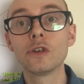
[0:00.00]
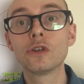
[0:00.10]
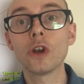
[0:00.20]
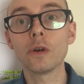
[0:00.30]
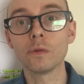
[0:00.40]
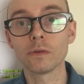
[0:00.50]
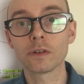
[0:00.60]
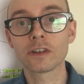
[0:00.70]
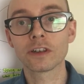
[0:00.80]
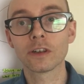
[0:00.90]
don't,
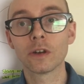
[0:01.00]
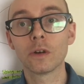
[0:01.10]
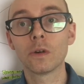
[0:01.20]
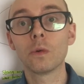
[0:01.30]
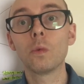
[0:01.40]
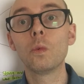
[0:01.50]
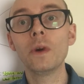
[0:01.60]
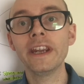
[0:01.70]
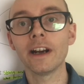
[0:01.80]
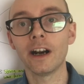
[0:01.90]

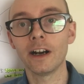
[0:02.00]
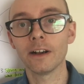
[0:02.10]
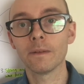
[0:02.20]
we are.